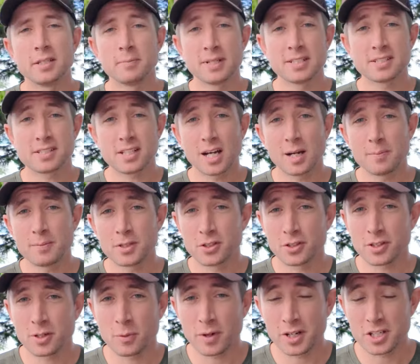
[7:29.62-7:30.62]
the meantime, you're
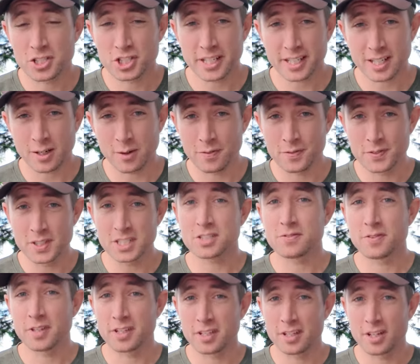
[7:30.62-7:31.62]
going to want to check out this
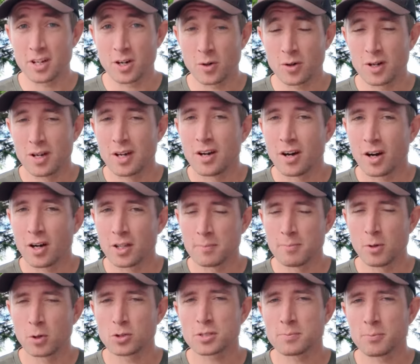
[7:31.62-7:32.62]
video on the
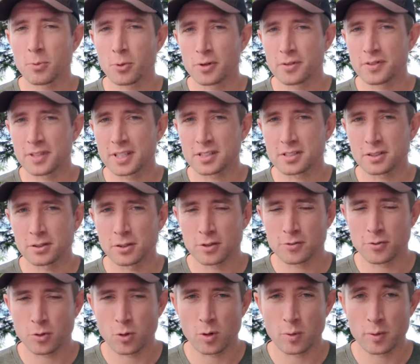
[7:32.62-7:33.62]
most important things to look
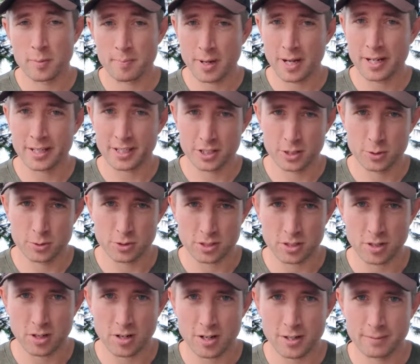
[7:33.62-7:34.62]
for when buying a used
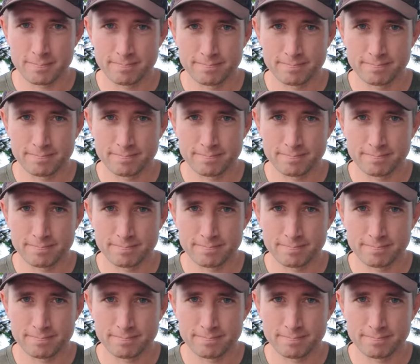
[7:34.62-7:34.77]
car.